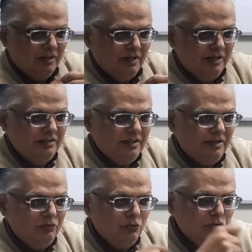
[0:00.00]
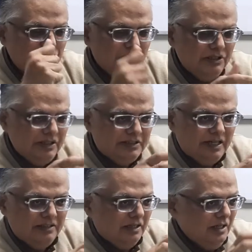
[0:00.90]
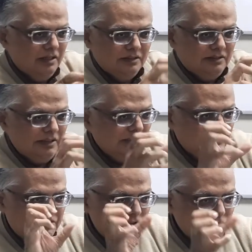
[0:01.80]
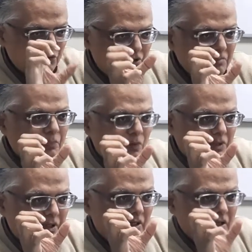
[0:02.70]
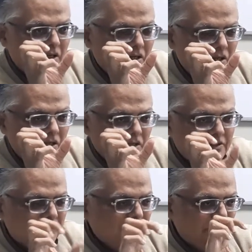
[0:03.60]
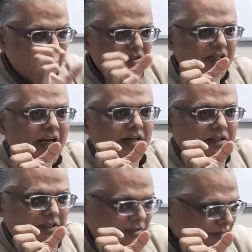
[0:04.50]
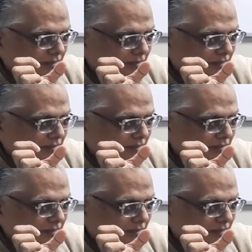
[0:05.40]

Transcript: It is a revolutionary. He said, it, this is not important that what is reality,